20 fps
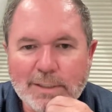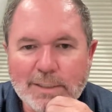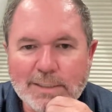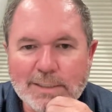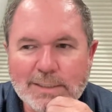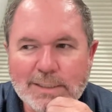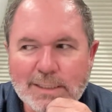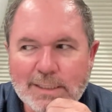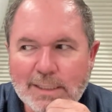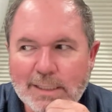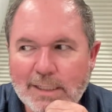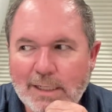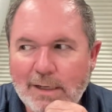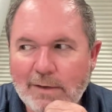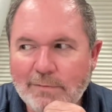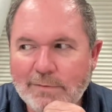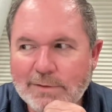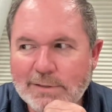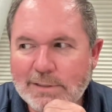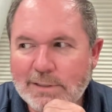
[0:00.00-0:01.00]
You can see that
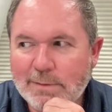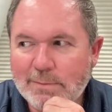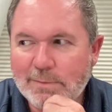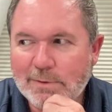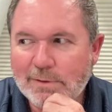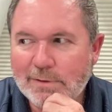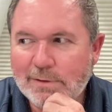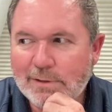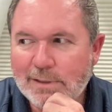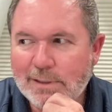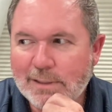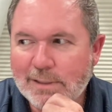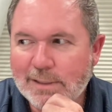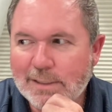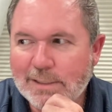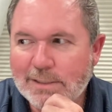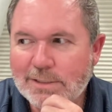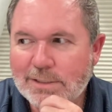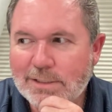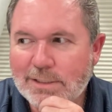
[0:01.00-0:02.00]
office number
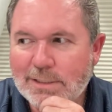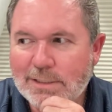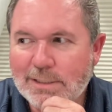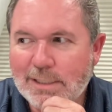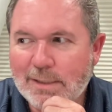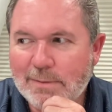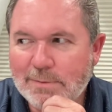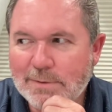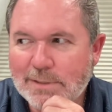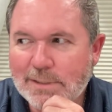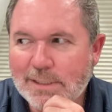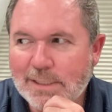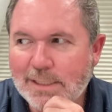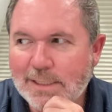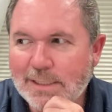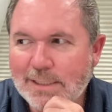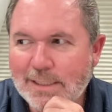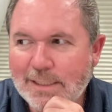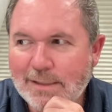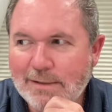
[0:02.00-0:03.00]
unless she types it
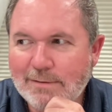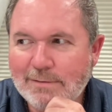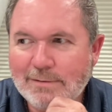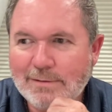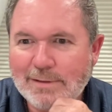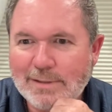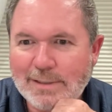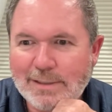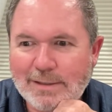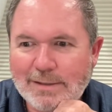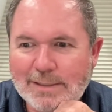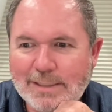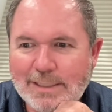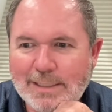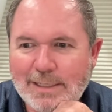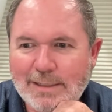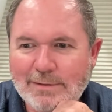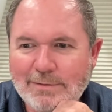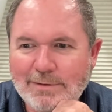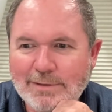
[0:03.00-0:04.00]
in there,
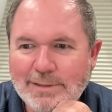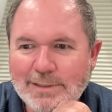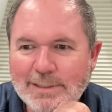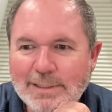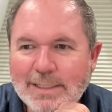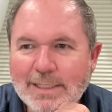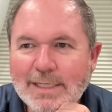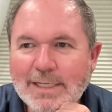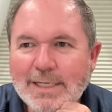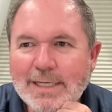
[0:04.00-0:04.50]
Catherine.